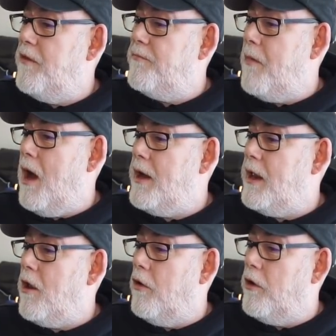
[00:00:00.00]
of
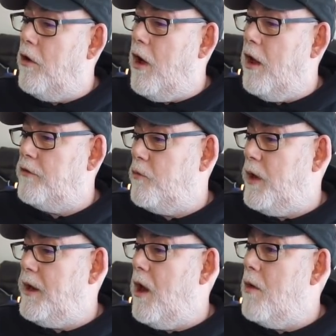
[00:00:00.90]
mining on
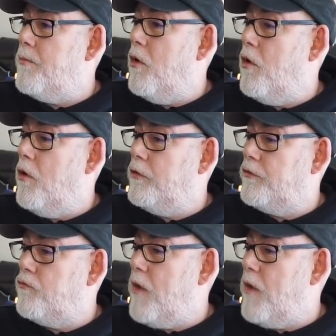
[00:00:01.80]
Arduino boards,